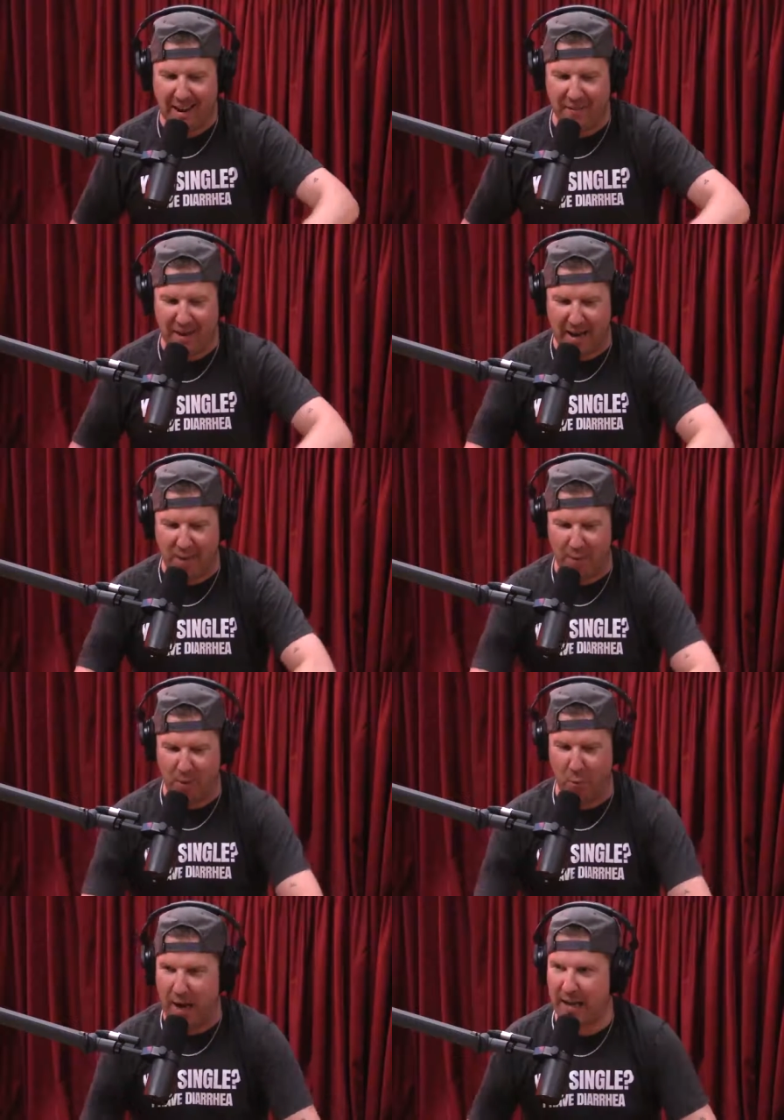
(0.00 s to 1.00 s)
and then I
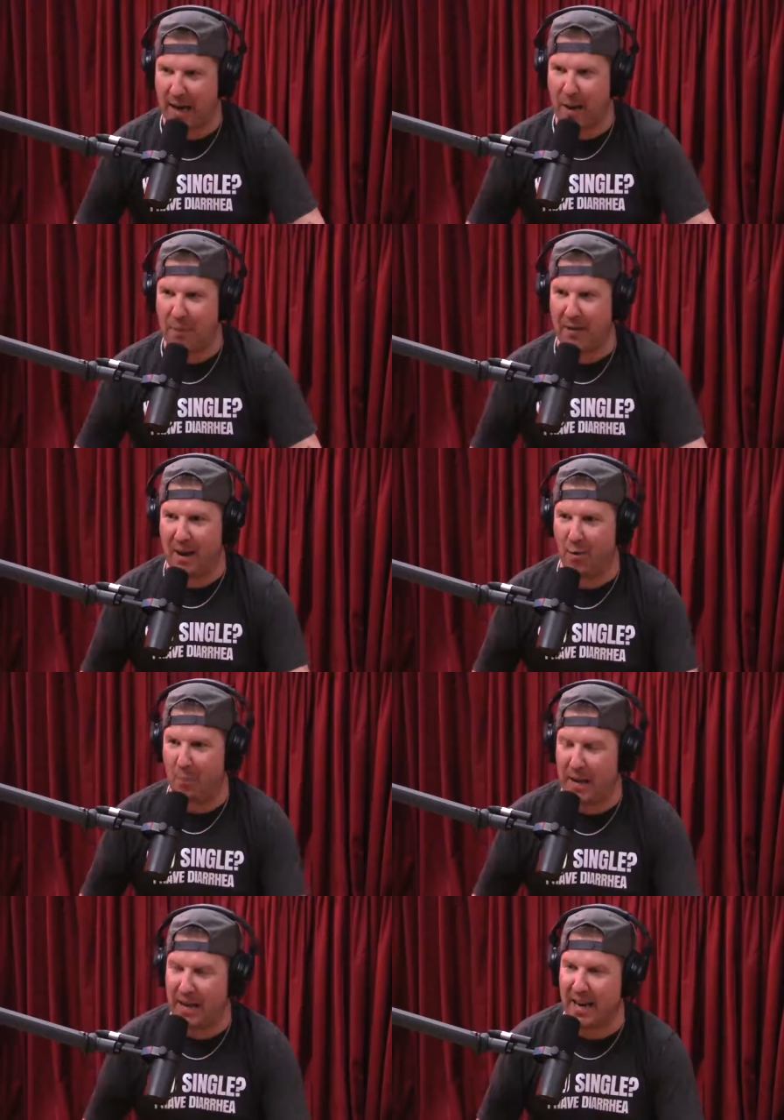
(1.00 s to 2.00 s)
would wake up, and then I would
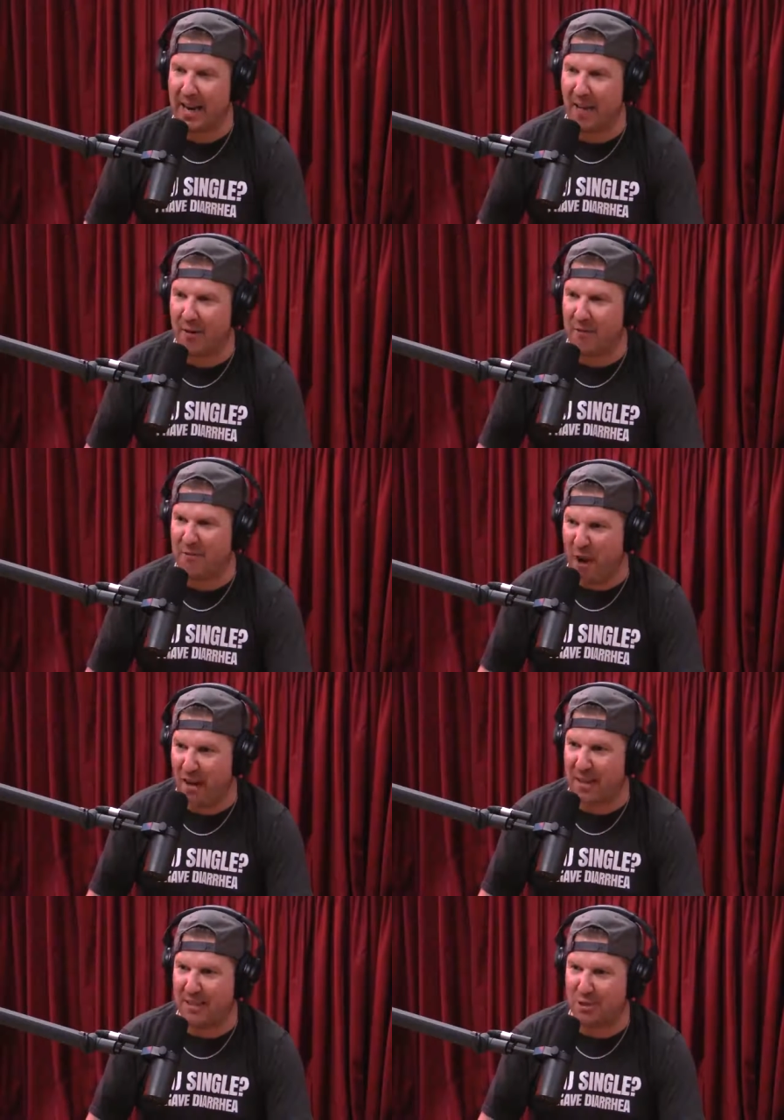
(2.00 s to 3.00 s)
be in another
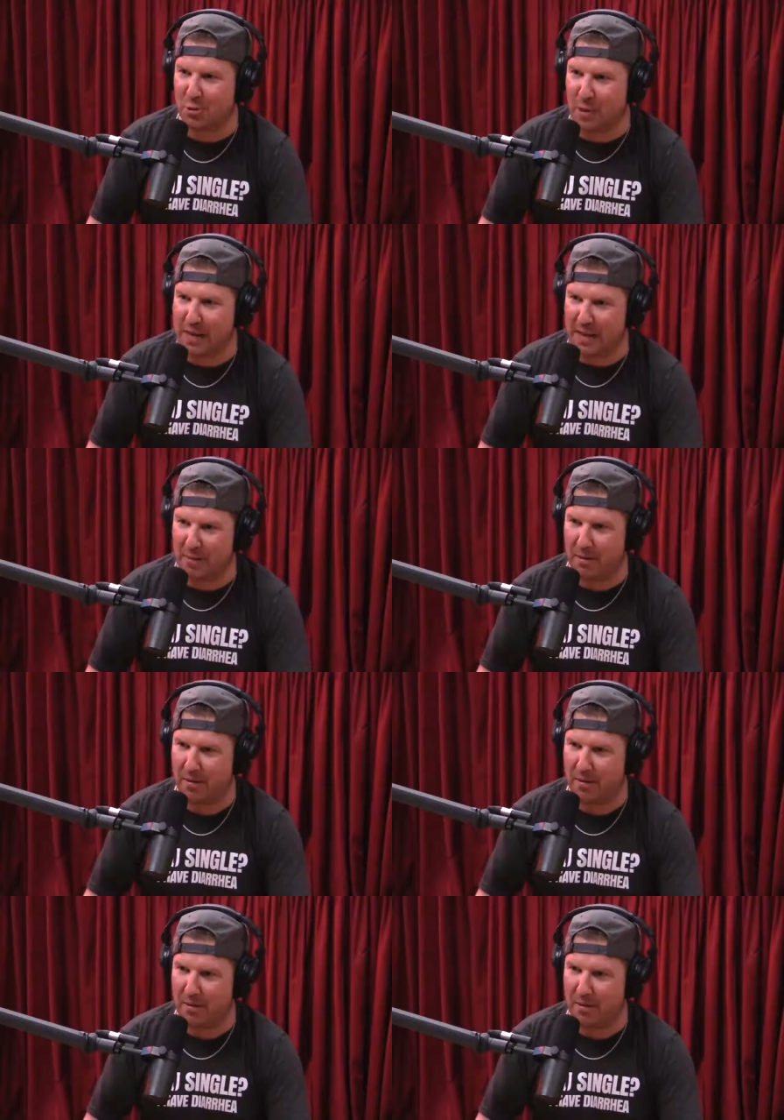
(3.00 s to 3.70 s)
fucking dream.